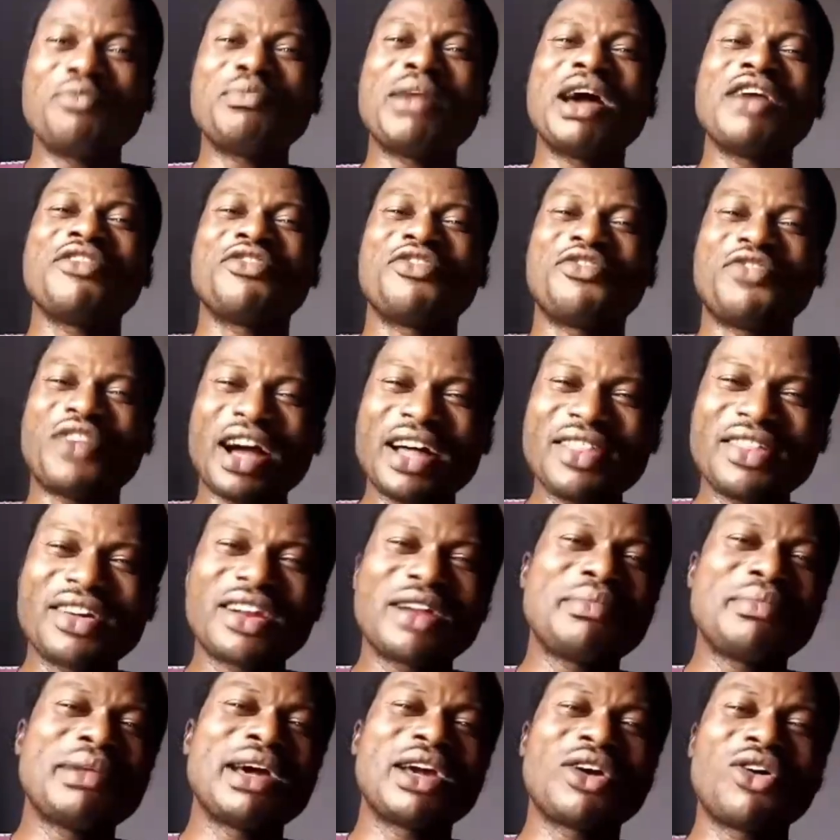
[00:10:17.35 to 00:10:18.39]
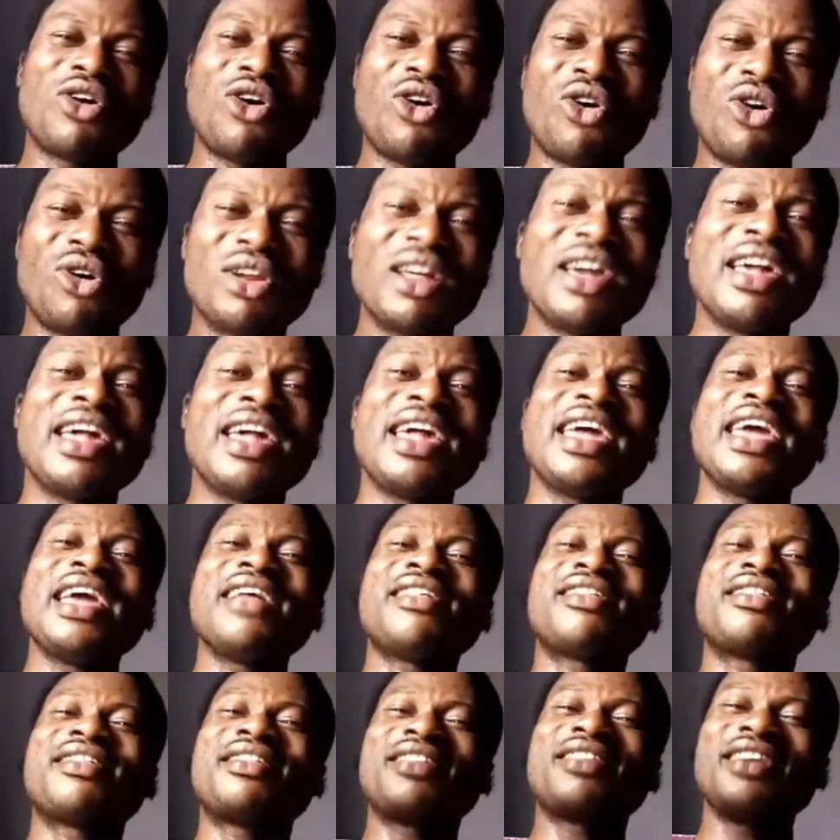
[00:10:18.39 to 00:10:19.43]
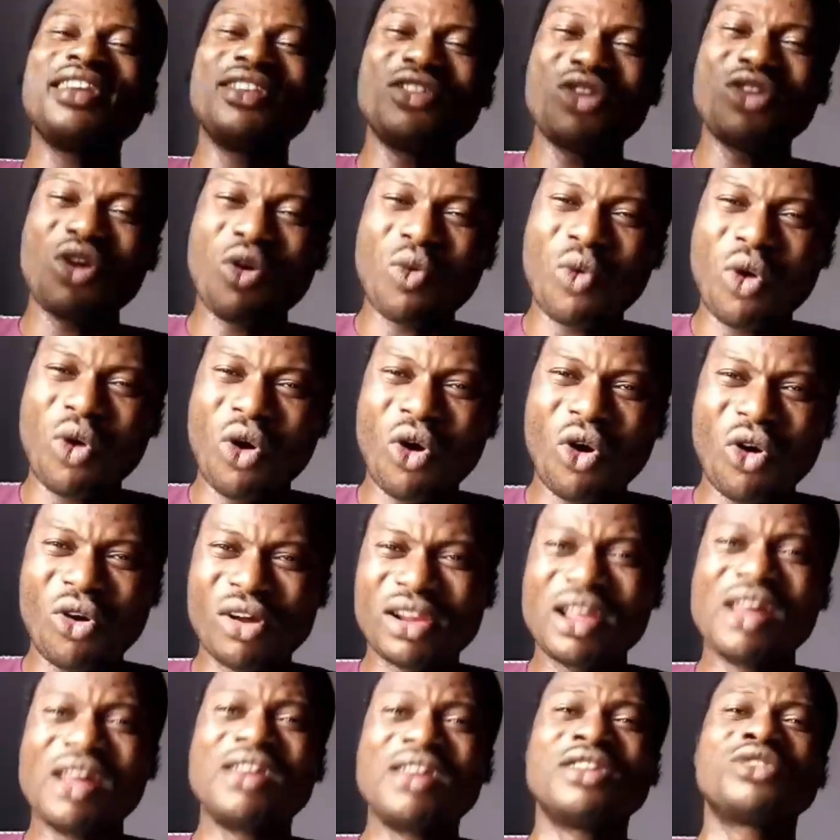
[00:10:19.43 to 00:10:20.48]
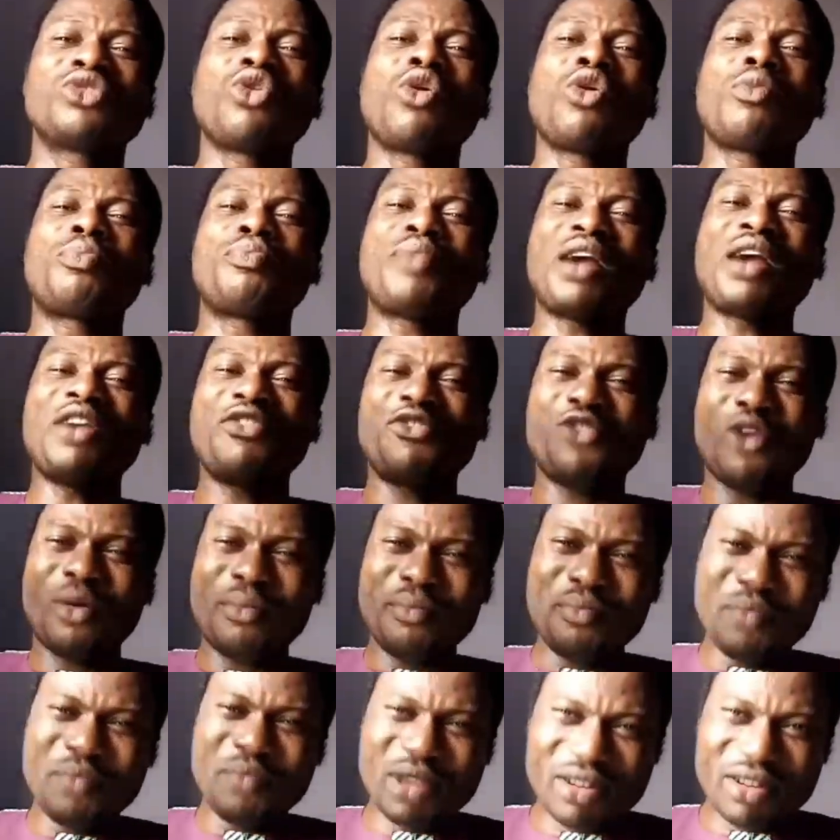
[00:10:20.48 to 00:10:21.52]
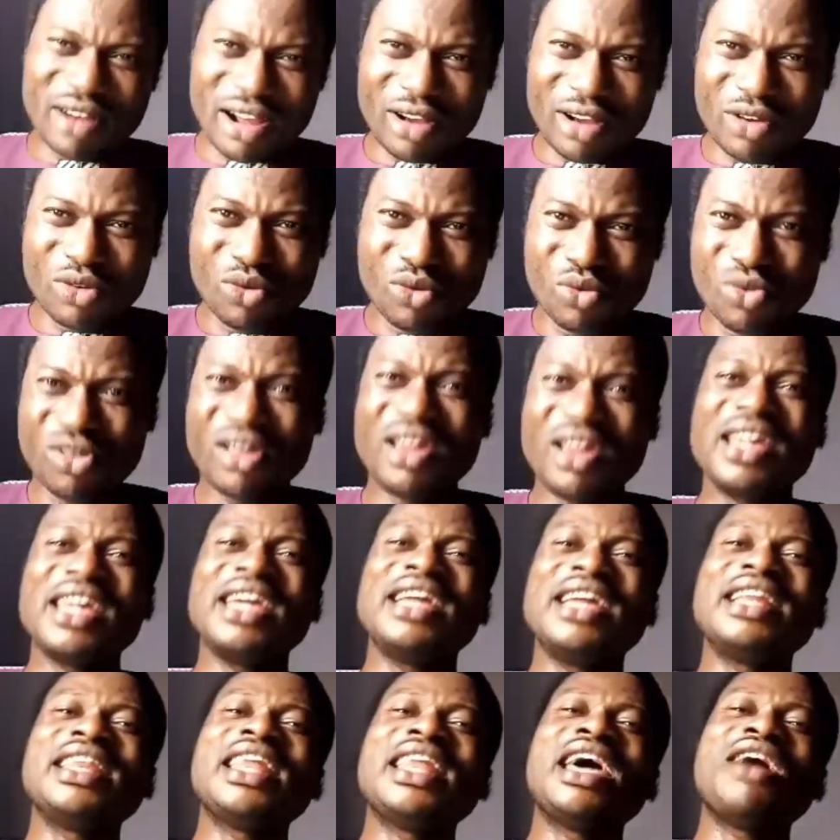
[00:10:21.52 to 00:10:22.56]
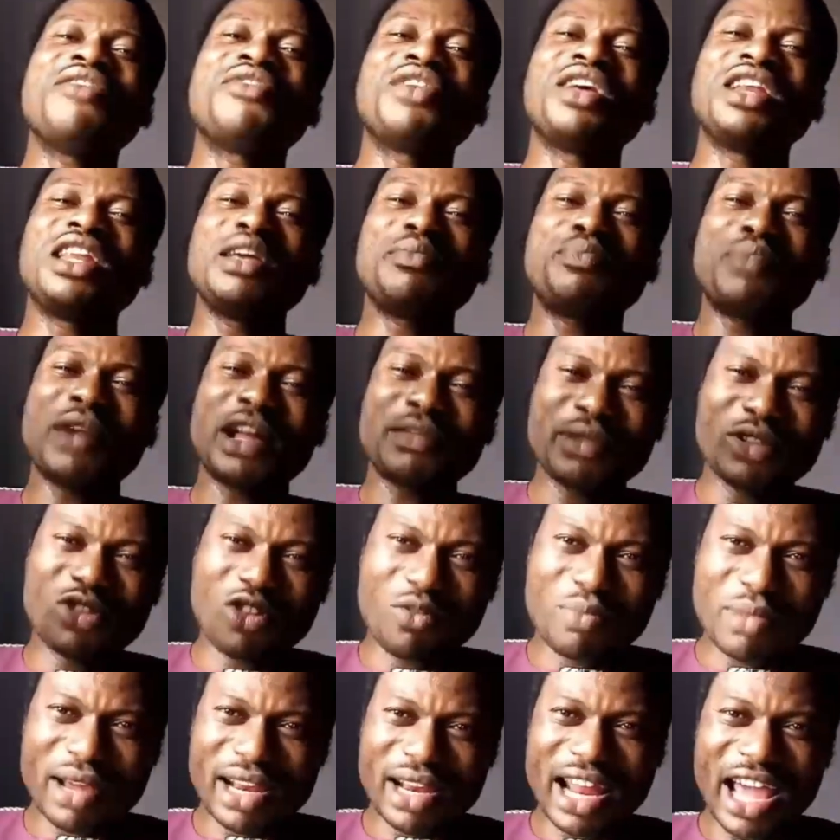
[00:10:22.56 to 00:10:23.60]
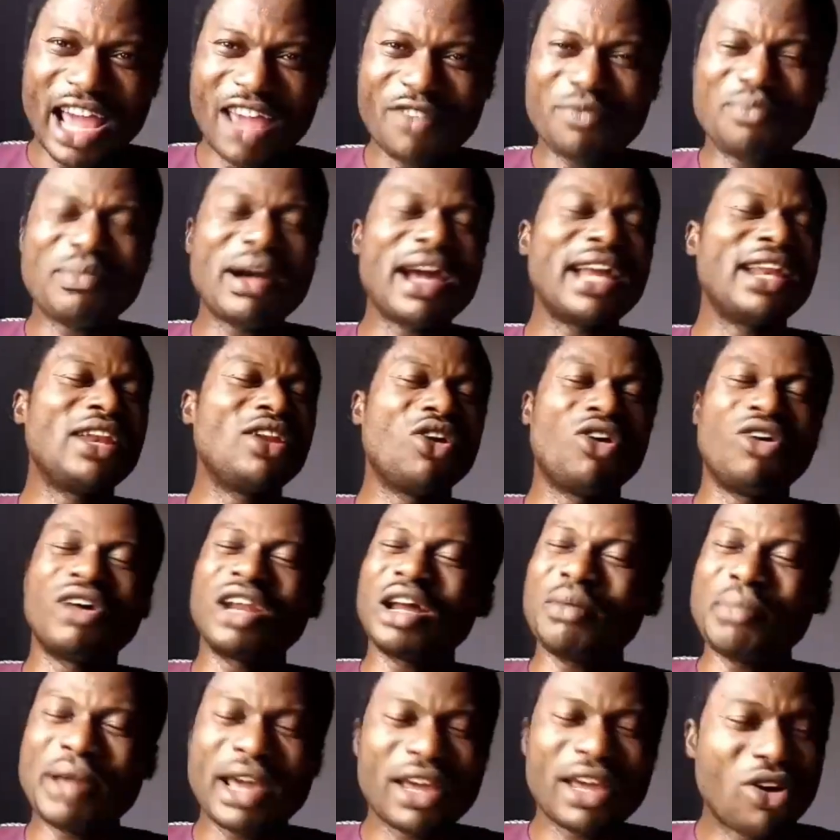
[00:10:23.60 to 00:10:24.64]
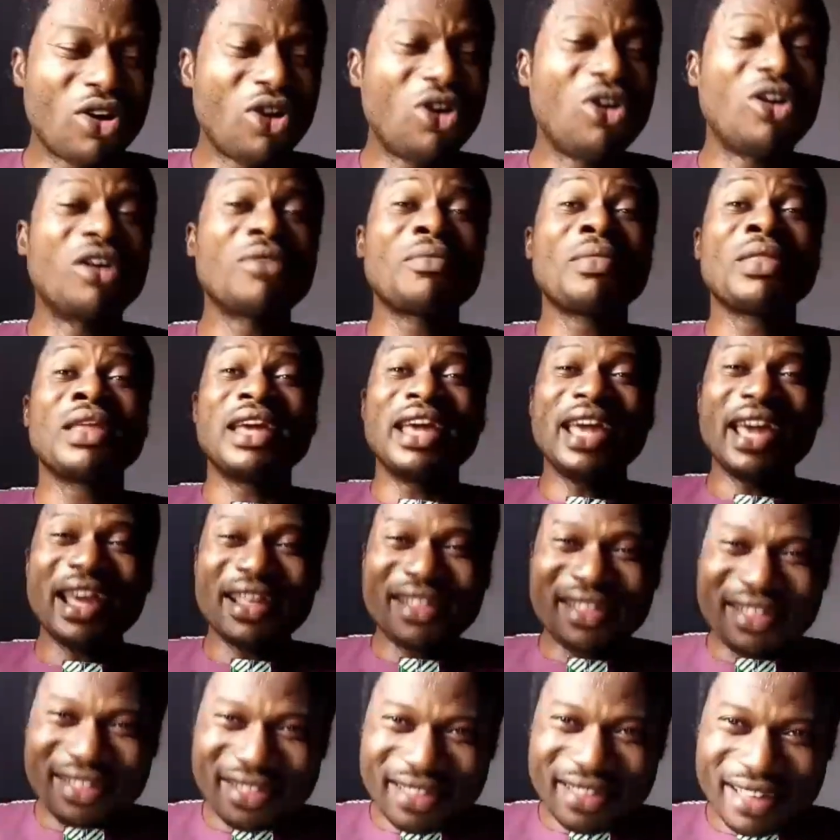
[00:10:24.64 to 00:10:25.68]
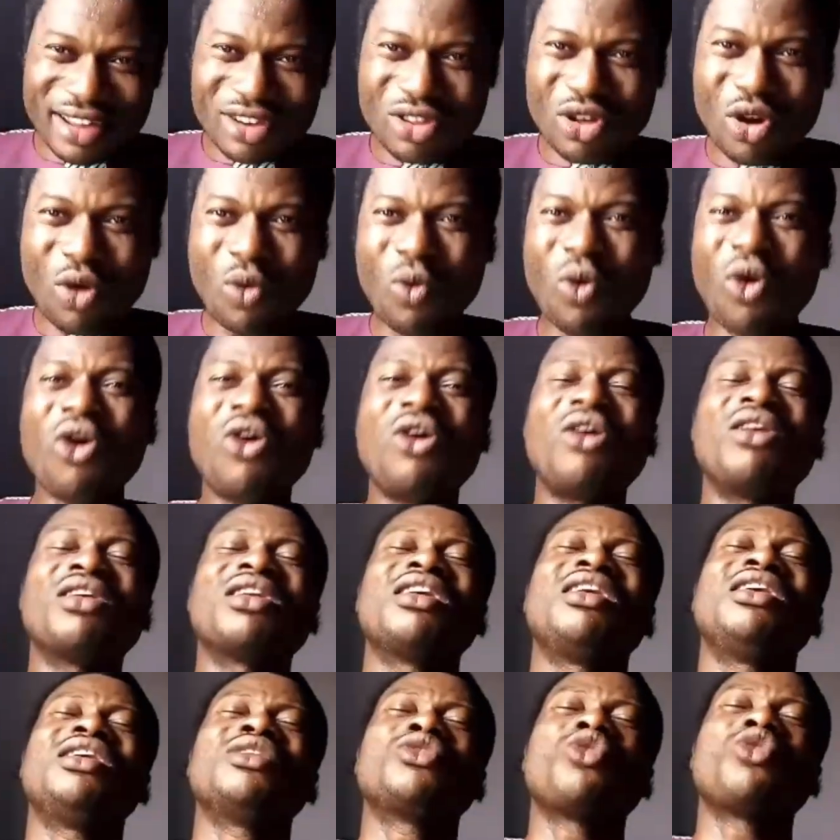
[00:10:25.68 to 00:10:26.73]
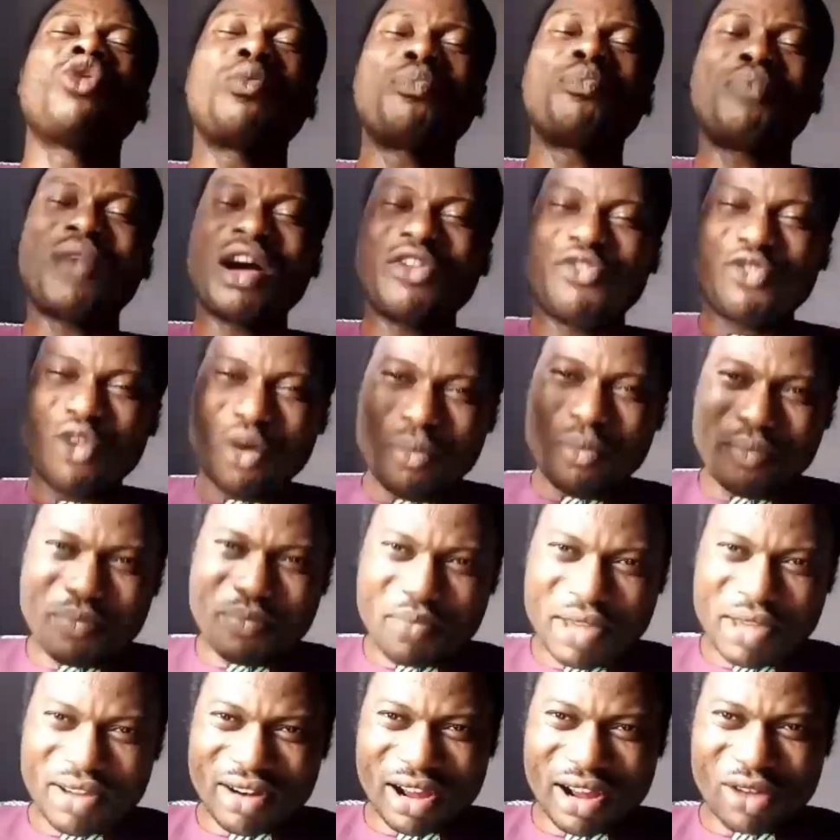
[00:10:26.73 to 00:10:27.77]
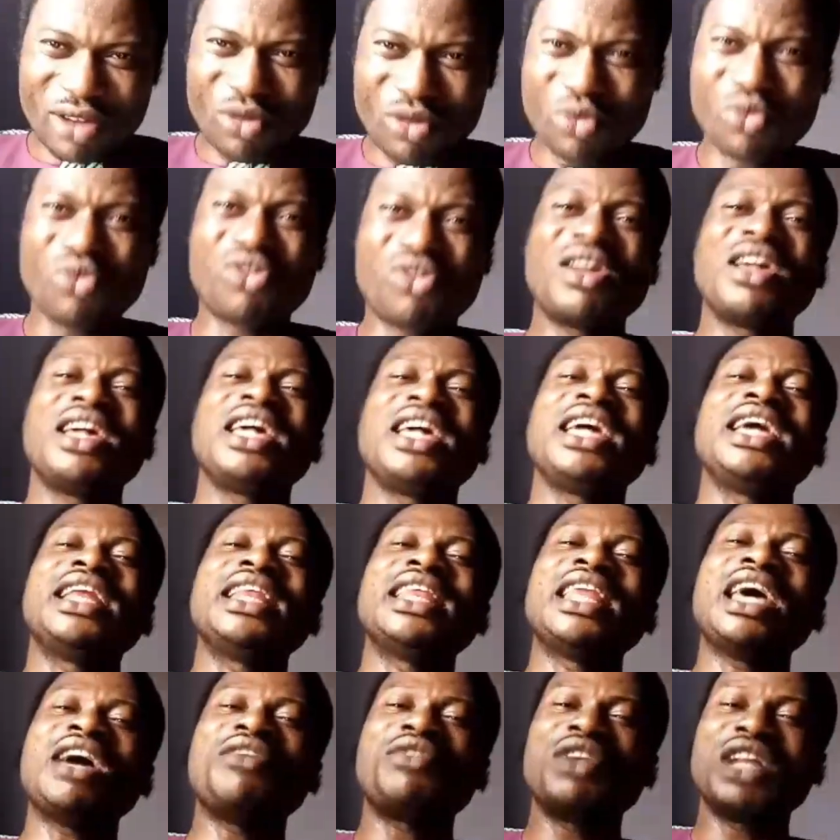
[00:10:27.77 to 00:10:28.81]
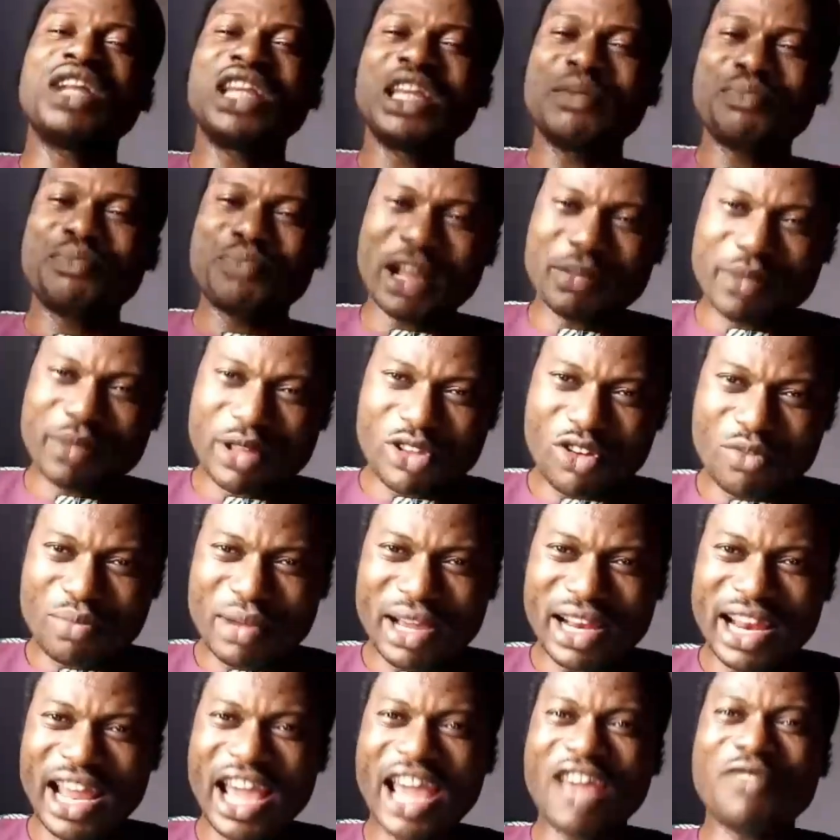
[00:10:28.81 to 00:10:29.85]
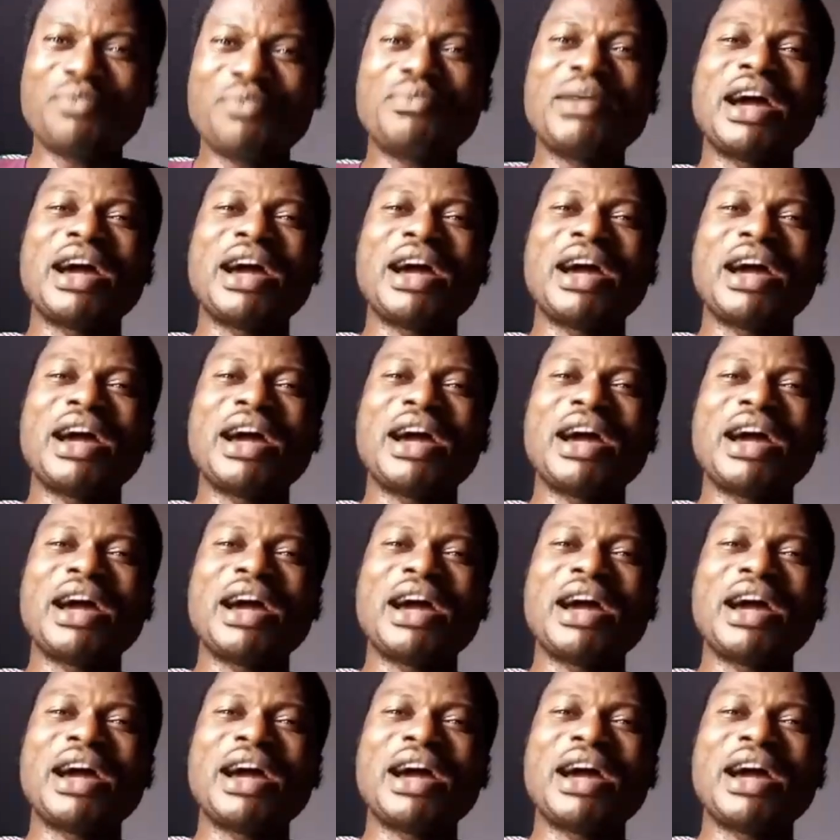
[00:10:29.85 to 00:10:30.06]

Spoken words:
My Father and my God, hasten your word to perform miracles in every department of my life. My Lord and my God, hasten your word to perform miracles in every department of my life.